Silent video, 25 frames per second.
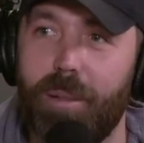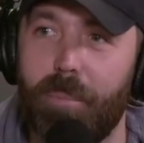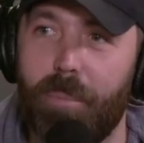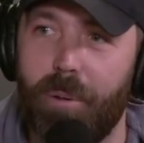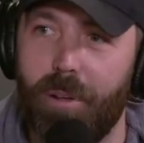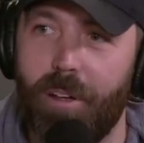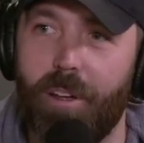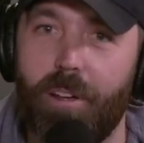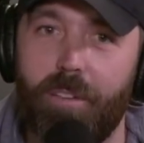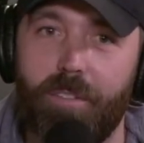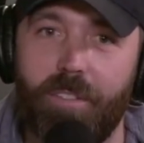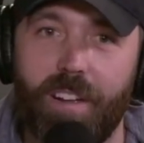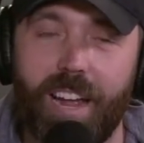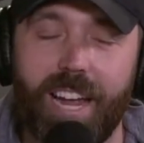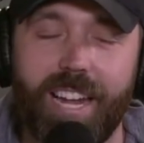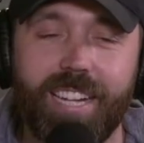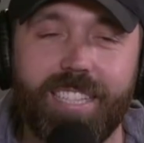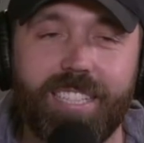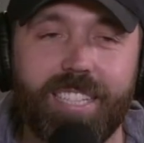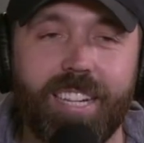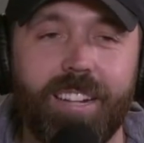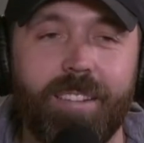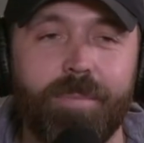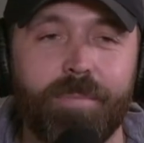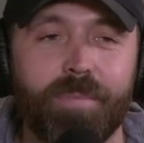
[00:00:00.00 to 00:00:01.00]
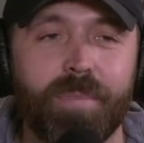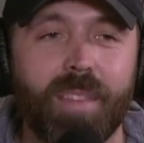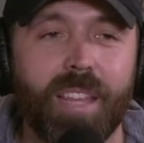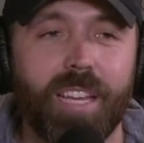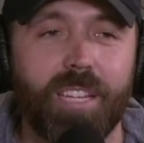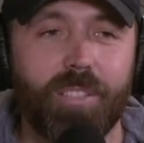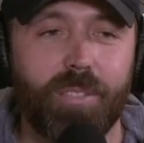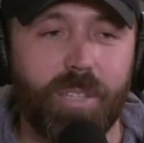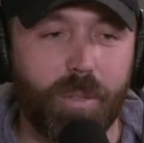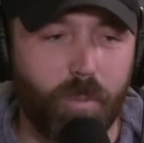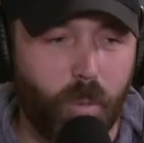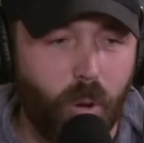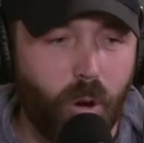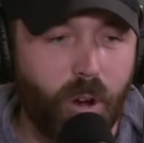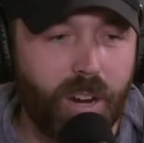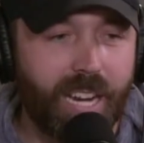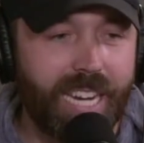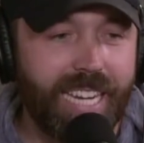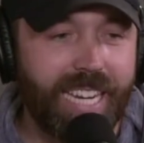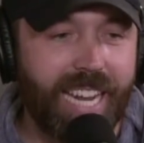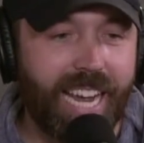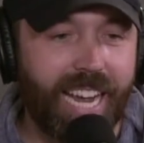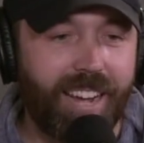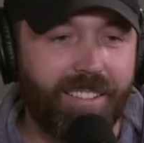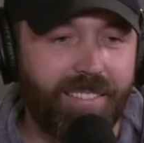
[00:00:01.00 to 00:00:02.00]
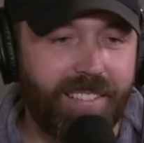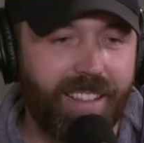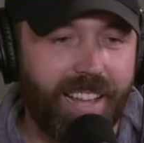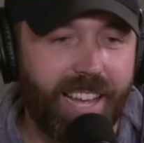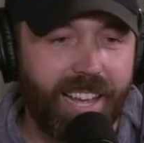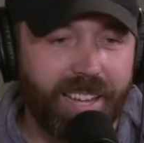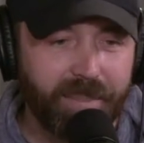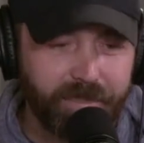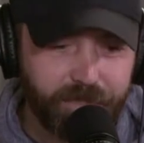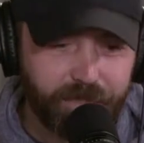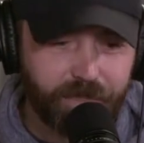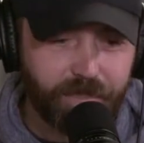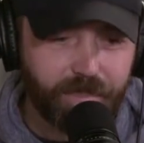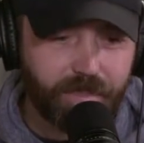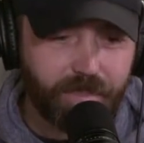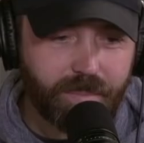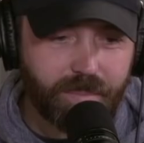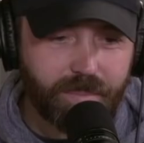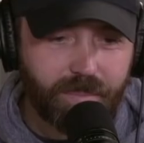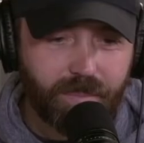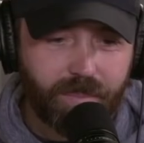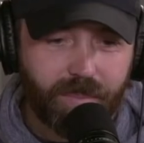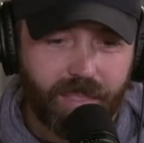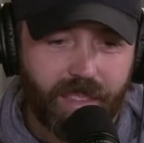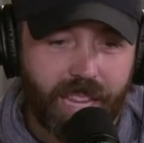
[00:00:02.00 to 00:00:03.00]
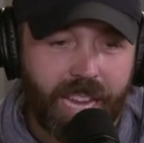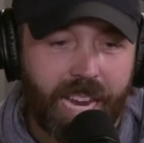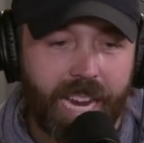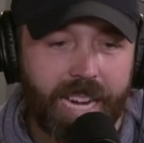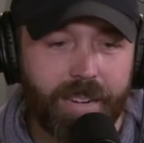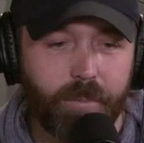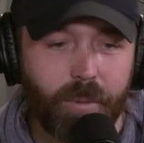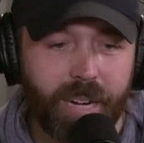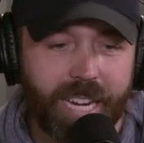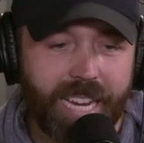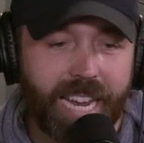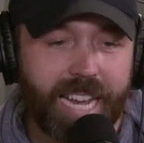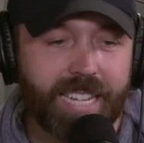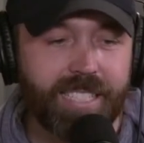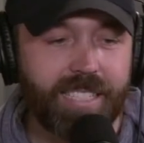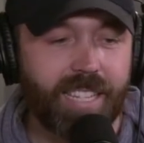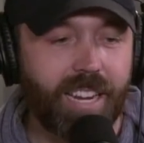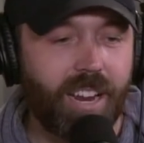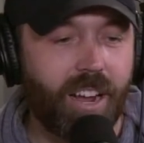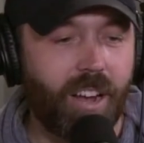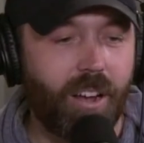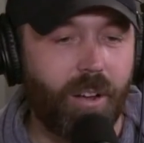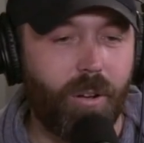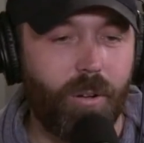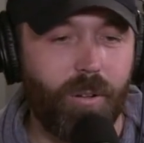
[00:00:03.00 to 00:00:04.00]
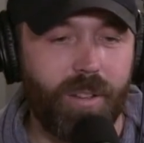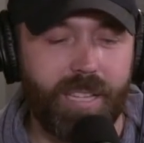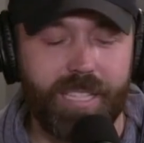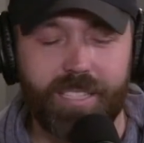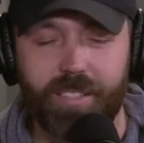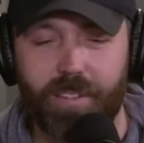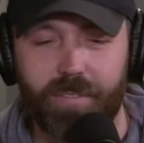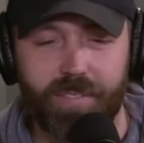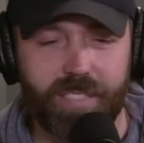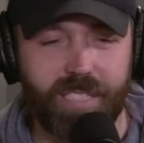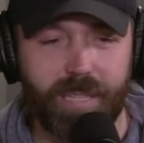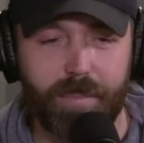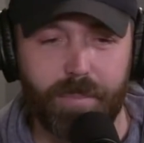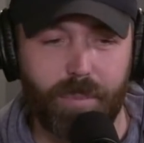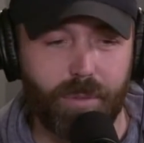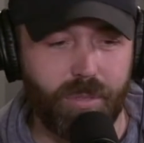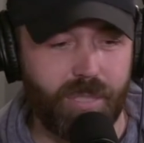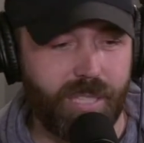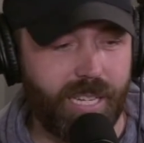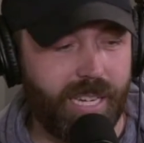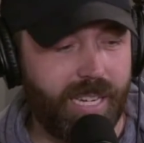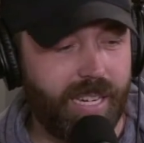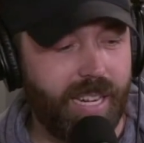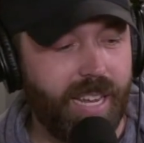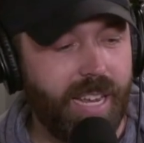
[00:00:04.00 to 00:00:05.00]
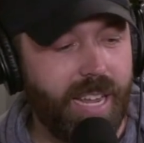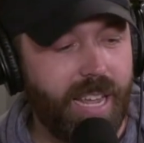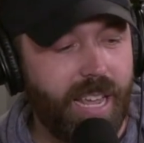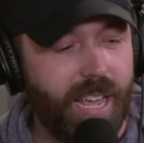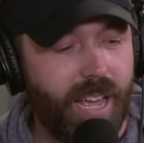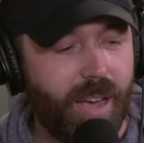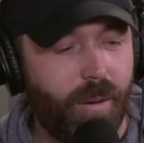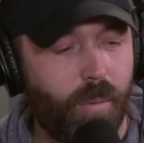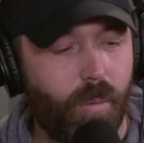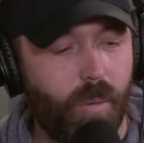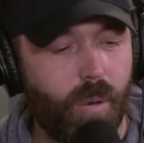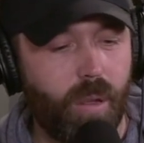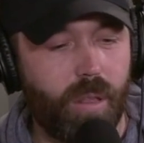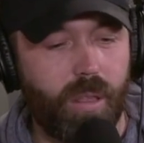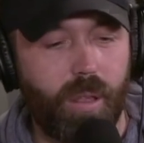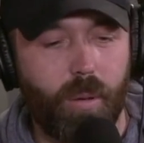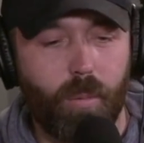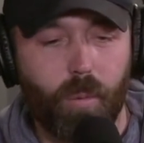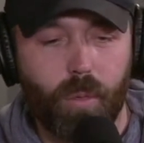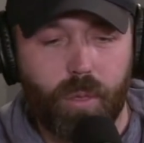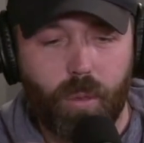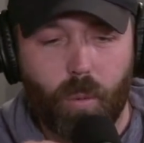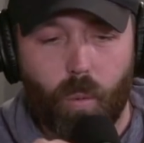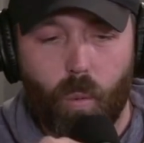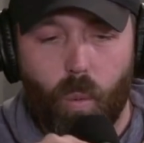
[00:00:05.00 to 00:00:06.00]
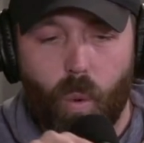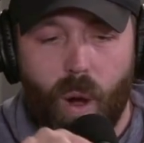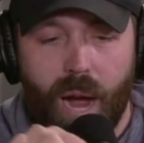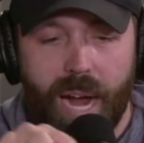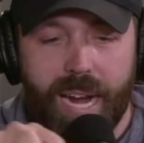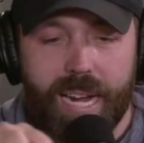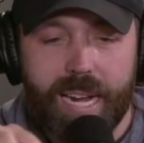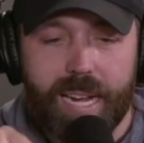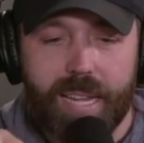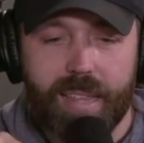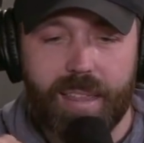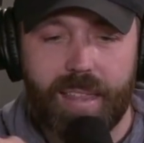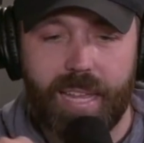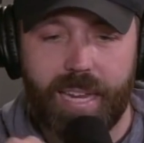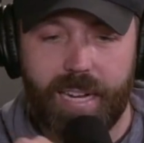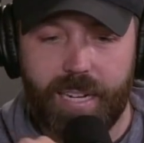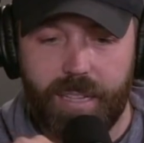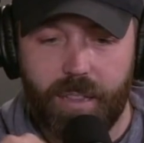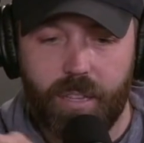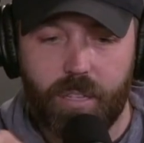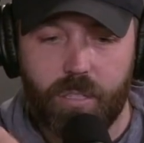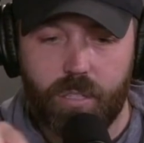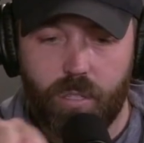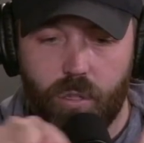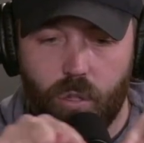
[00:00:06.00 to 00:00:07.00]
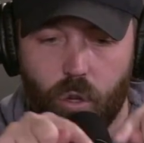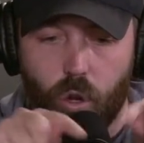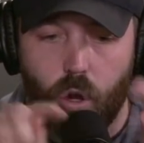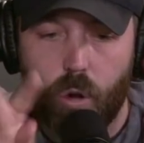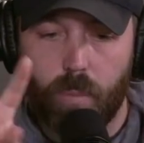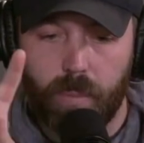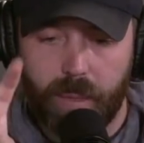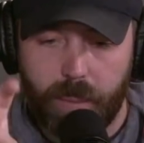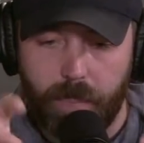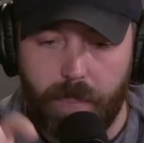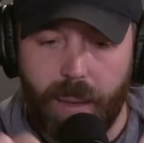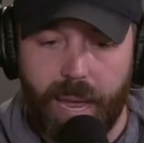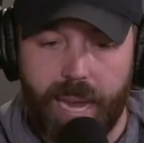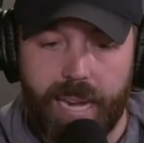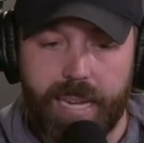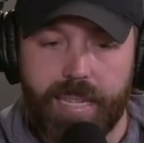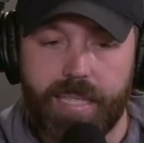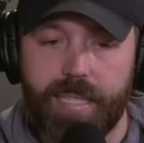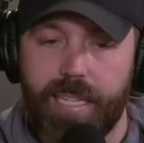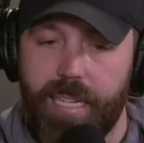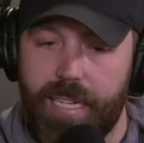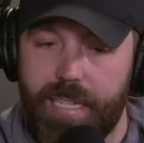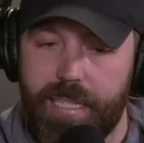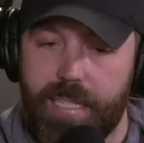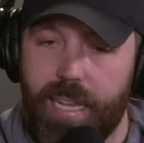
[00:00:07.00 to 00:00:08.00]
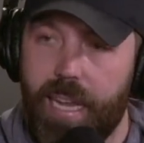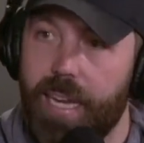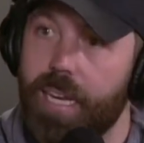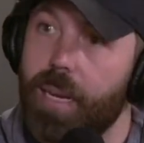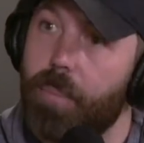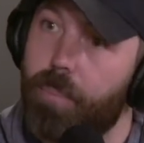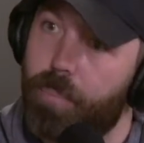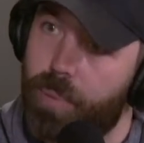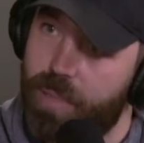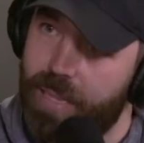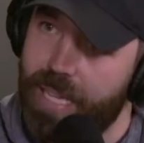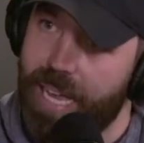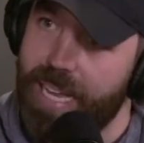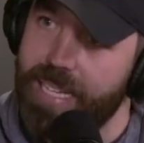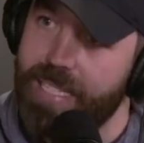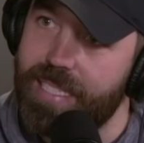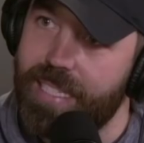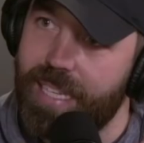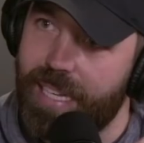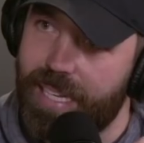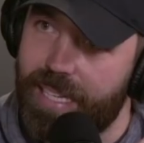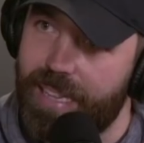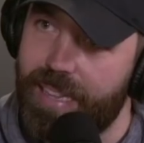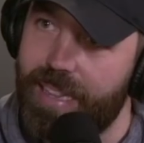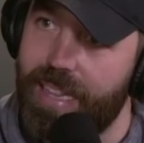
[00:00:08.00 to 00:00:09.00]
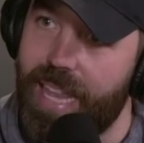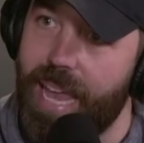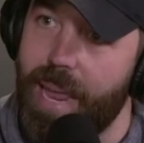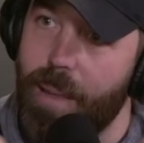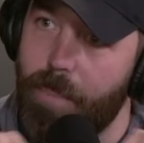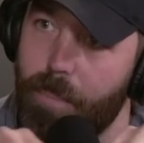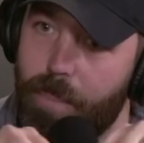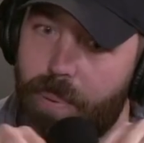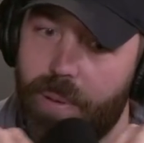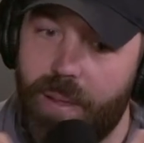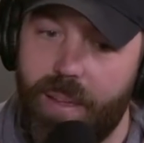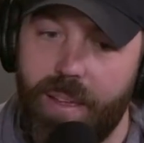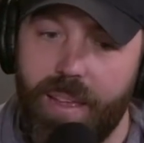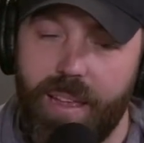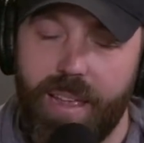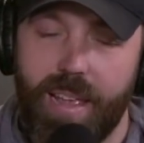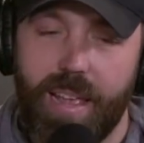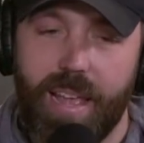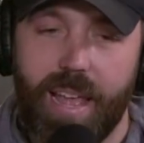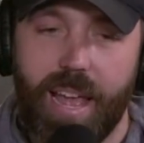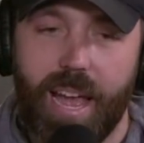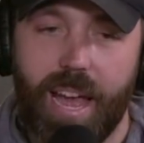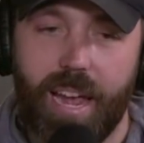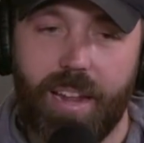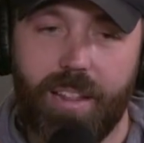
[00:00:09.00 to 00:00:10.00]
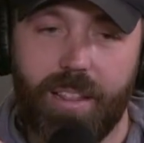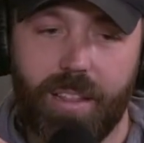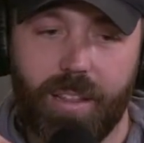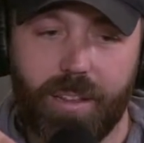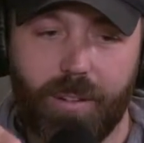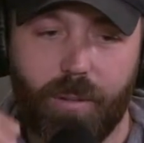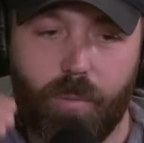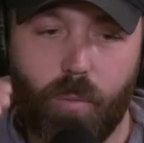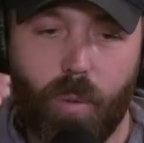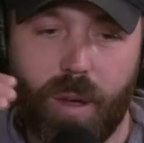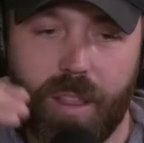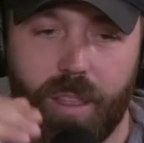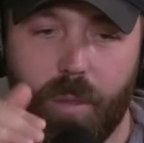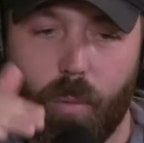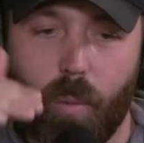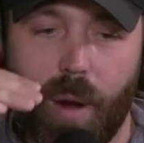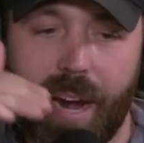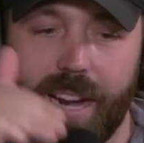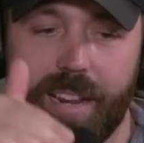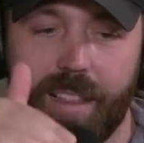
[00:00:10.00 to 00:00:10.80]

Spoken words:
perfect. So he's walking down there, and when he gets to the hole, he's obviously buzzing. The white thing that's normally painted is like a plastic lip, and the way